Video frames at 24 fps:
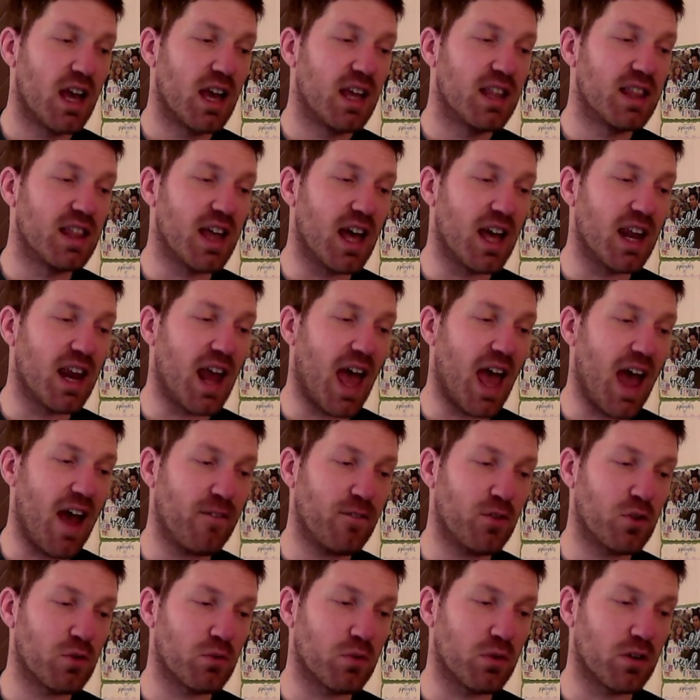then
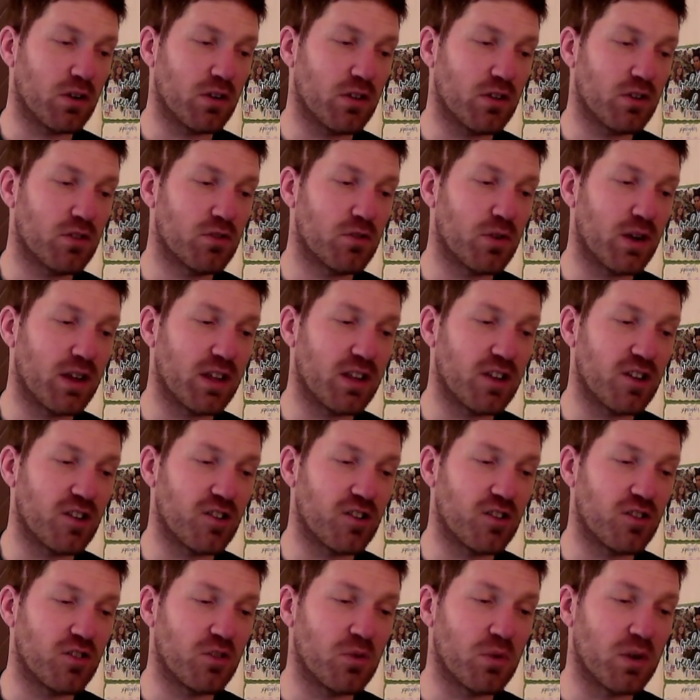afterwards
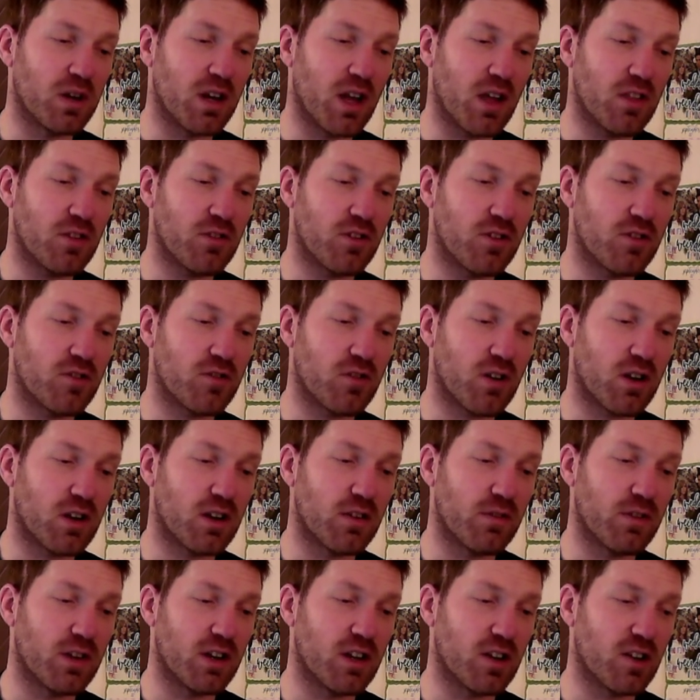transition to another
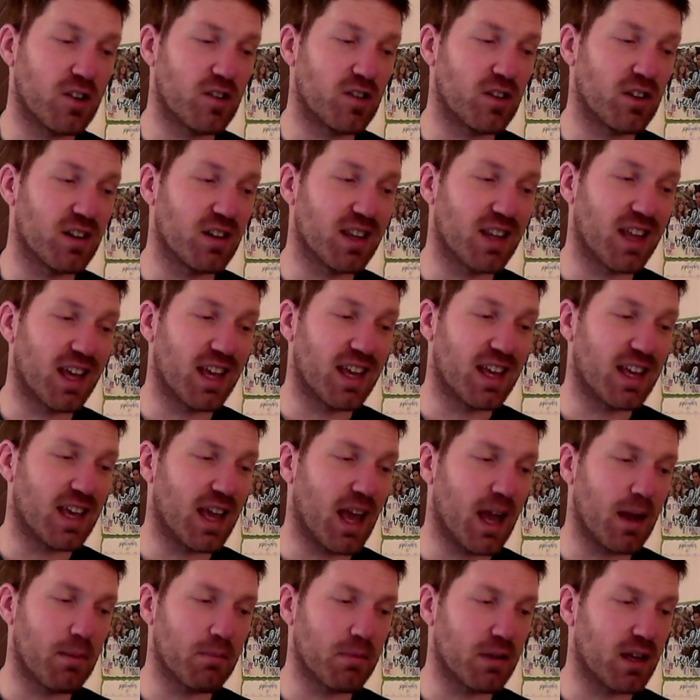destructive addiction like
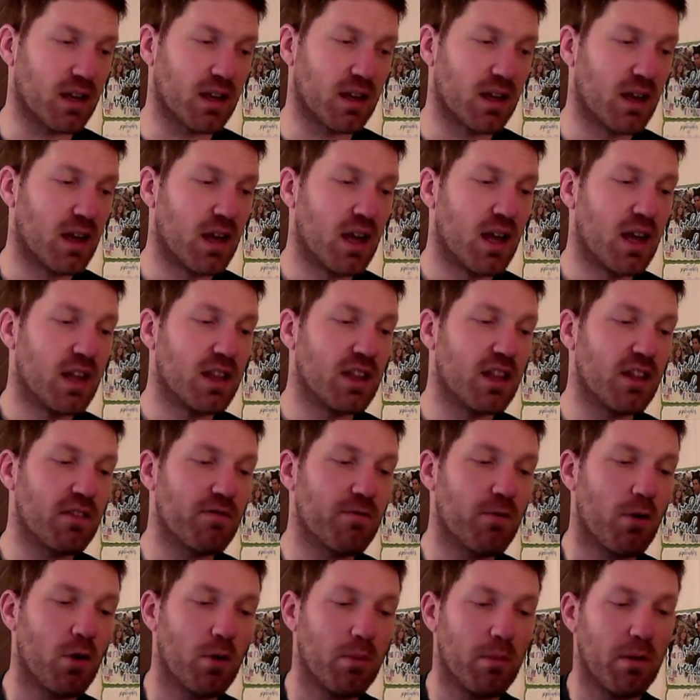gambling. This
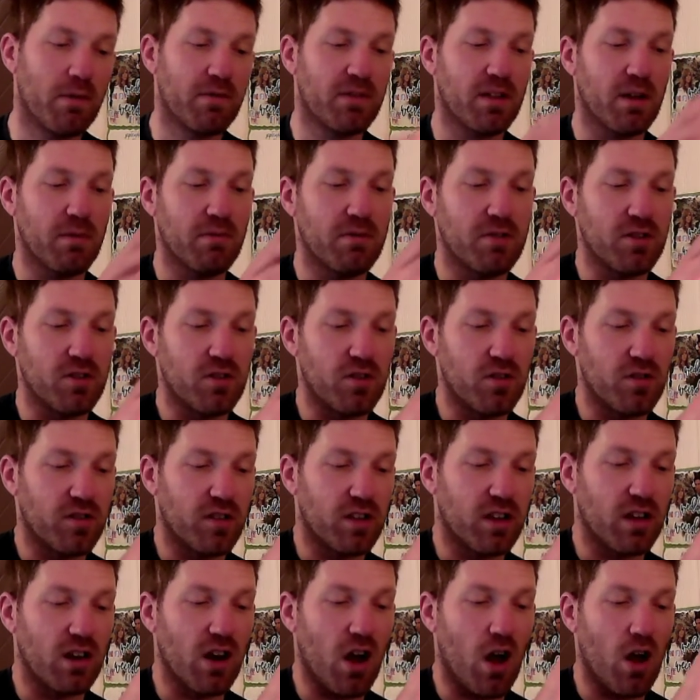form of substitution
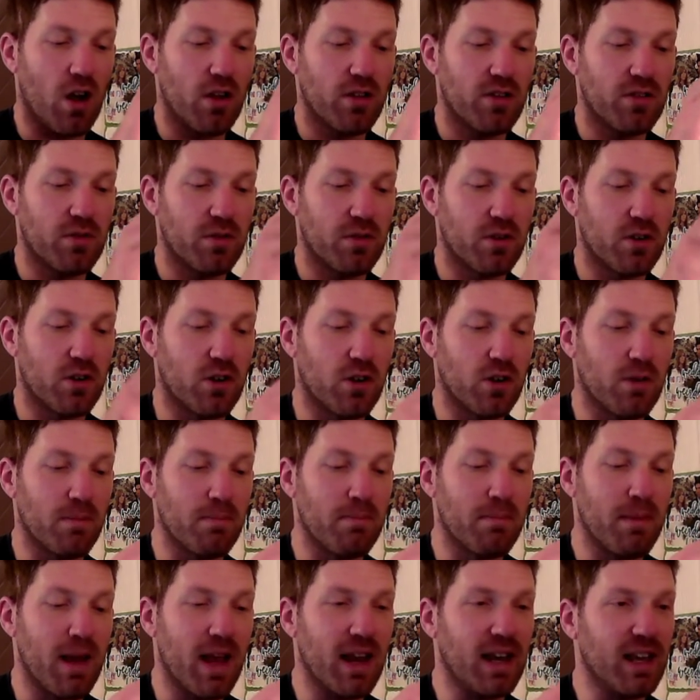can also occur
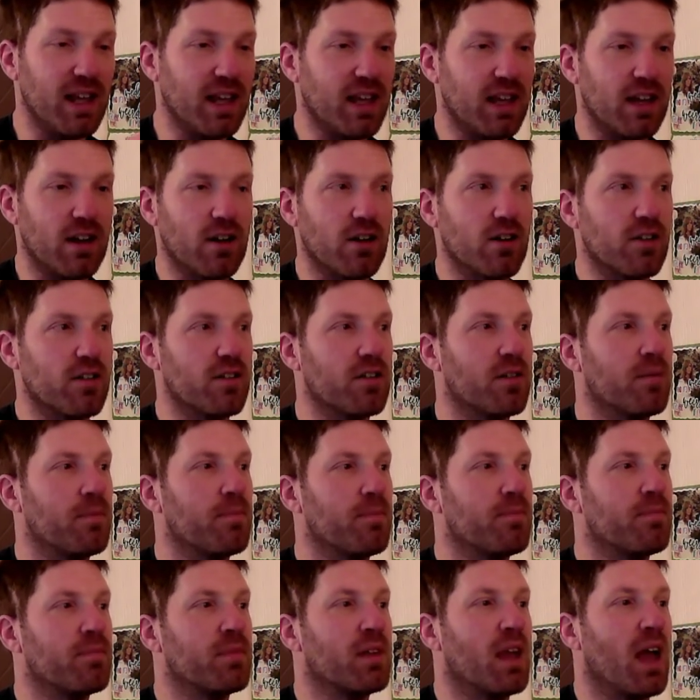many years
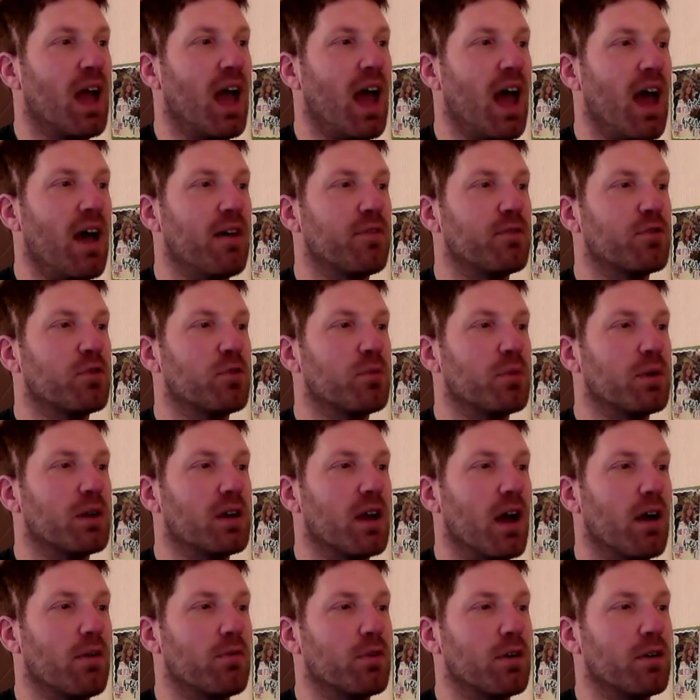after
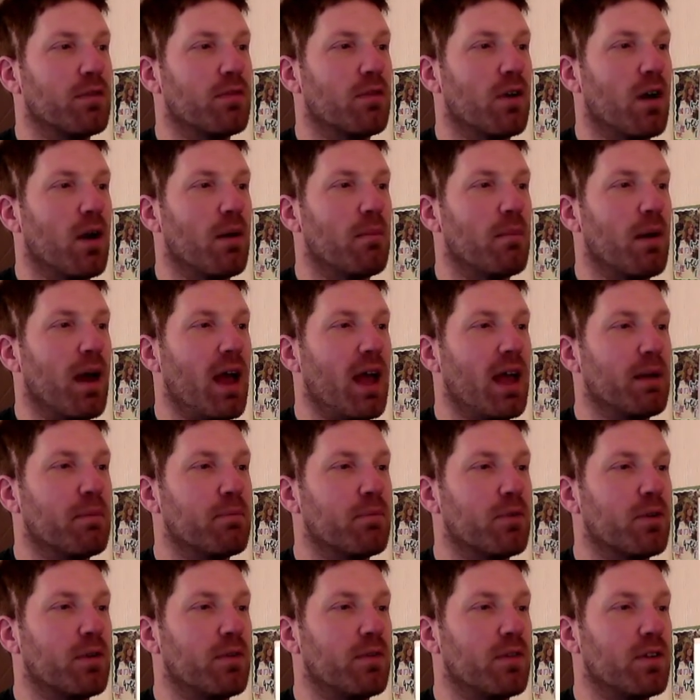recovery from a
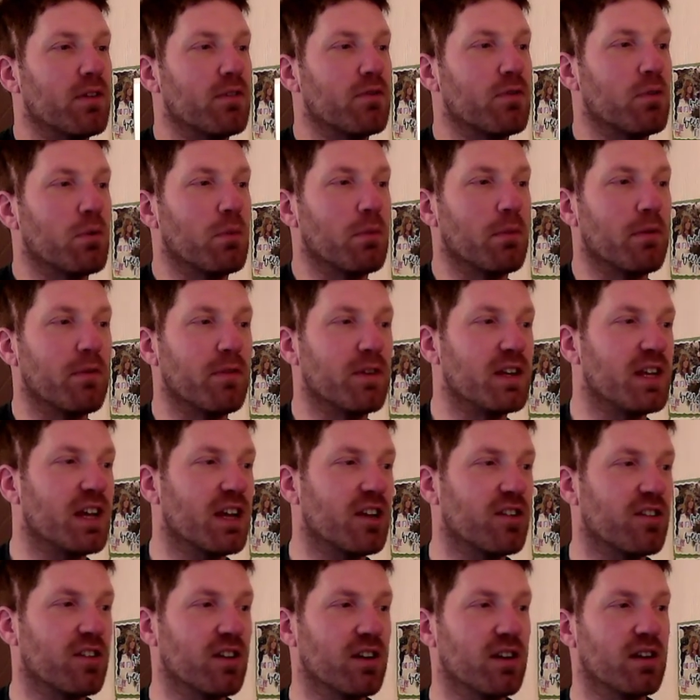previous form of
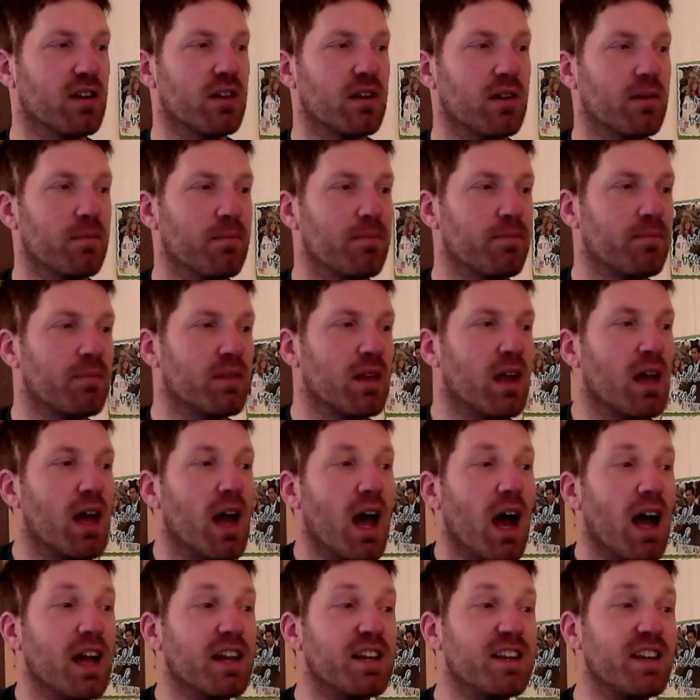addiction.
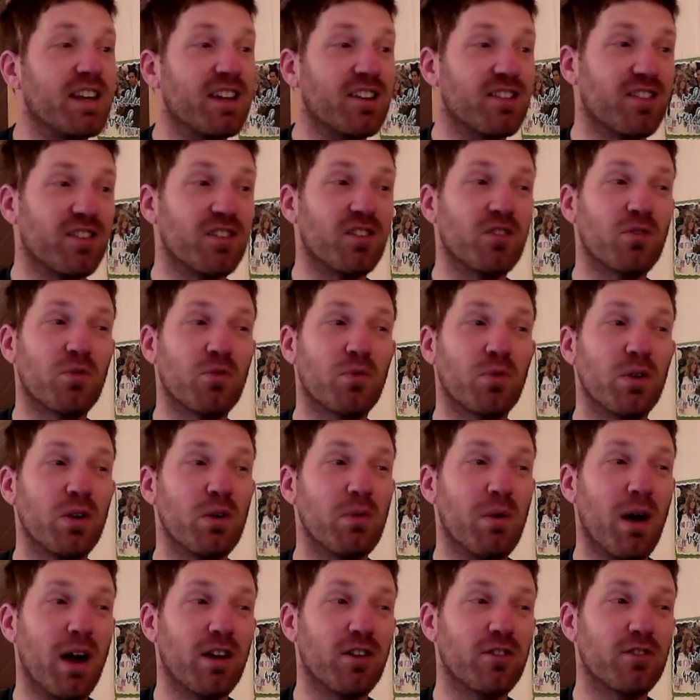Addiction
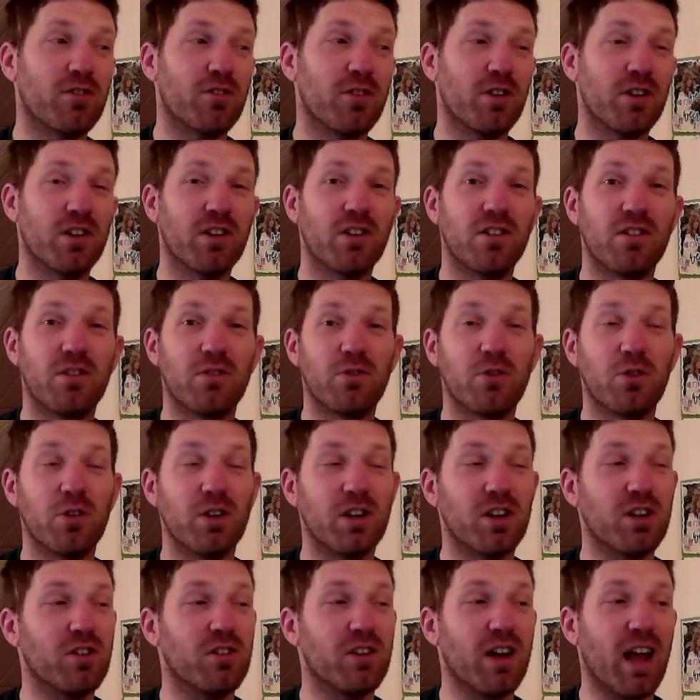rewires
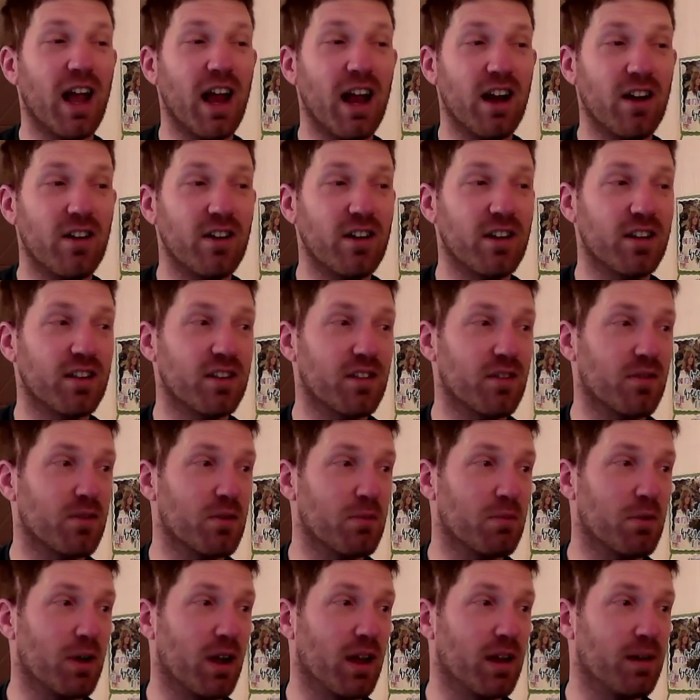critical areas of the
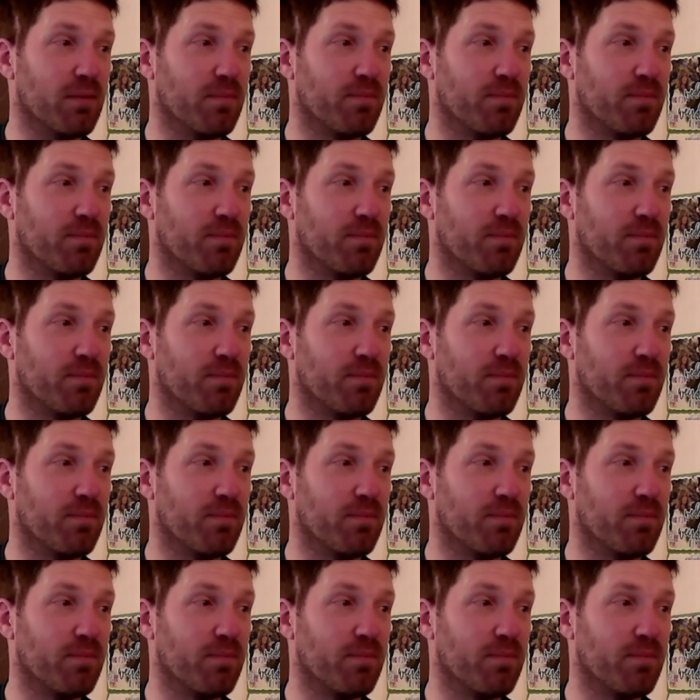brain.